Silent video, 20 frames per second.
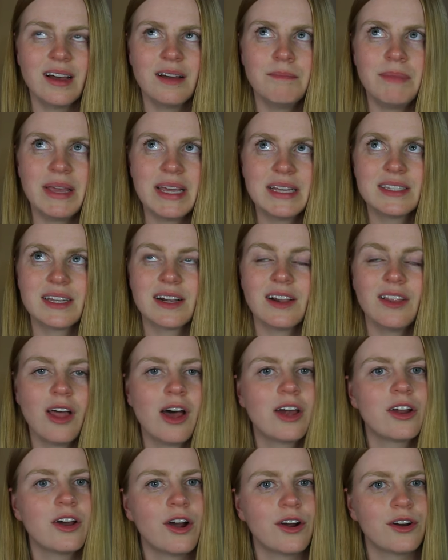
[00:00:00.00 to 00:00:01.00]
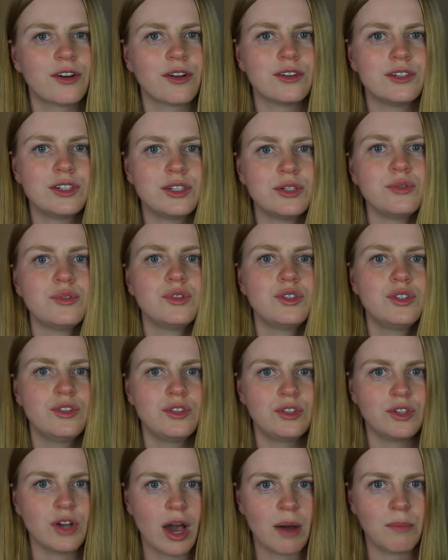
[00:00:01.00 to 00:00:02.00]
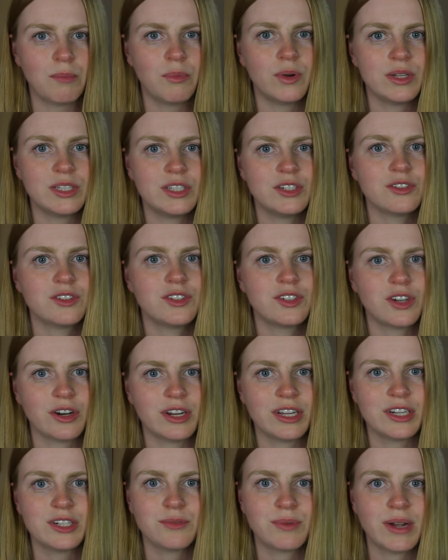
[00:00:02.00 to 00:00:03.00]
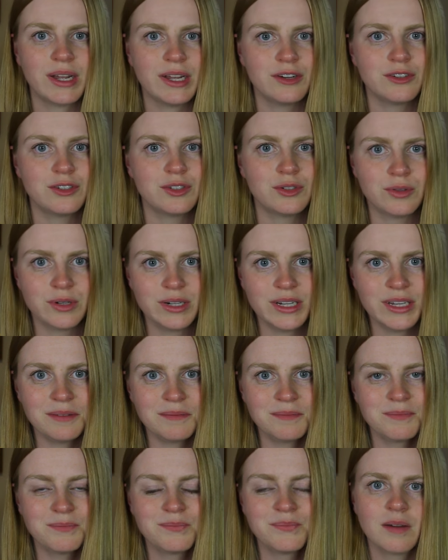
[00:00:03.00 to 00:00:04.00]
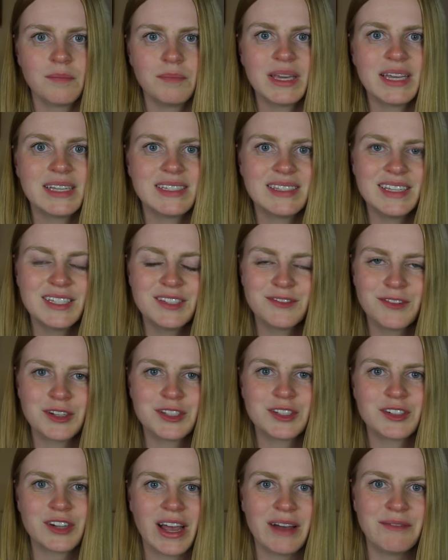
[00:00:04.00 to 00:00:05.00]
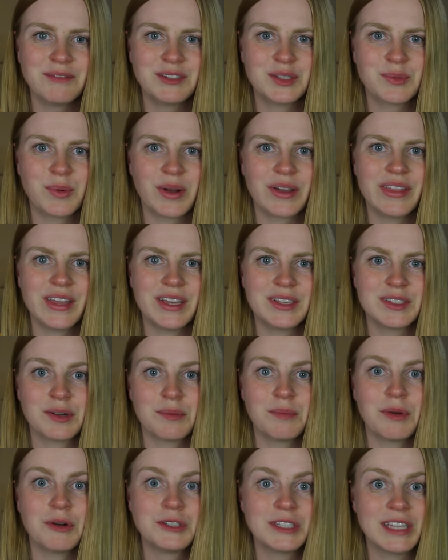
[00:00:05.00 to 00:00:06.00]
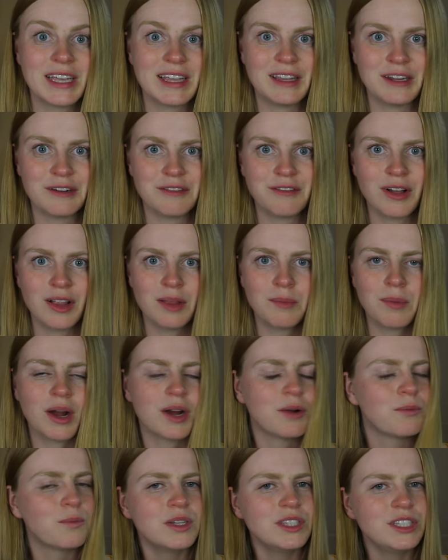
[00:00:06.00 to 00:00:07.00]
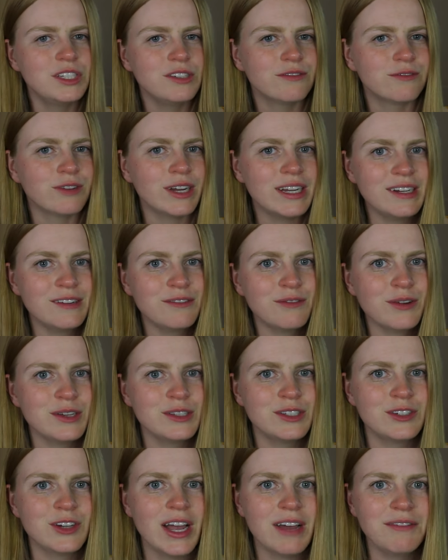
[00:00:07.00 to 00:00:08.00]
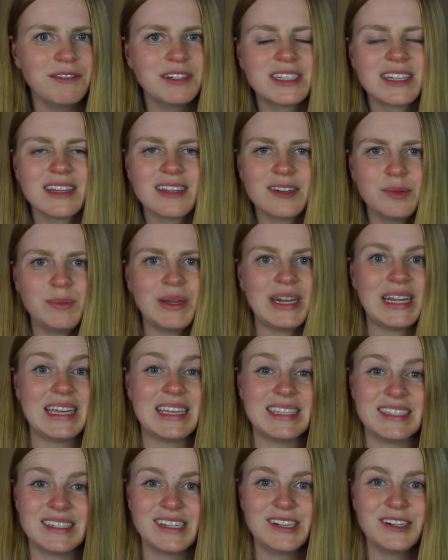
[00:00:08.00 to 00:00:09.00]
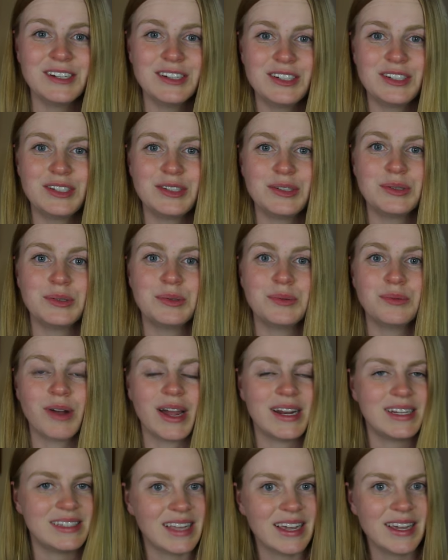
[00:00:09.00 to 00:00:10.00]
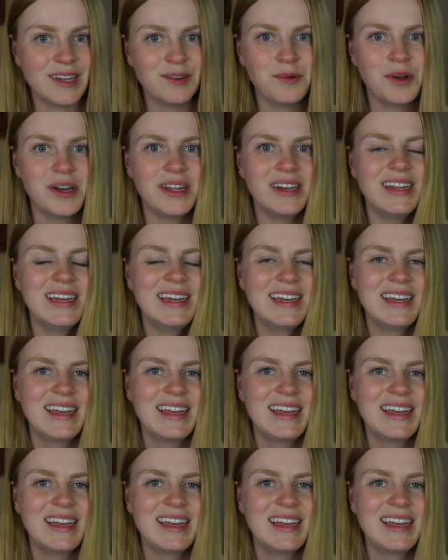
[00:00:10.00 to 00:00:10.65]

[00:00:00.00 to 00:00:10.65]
makes it a lot harder to stop once you're starting to write your story. Because this first draft is where things are most likely to fall apart. Once you've written a first draft, it's a little bit easier to write a second one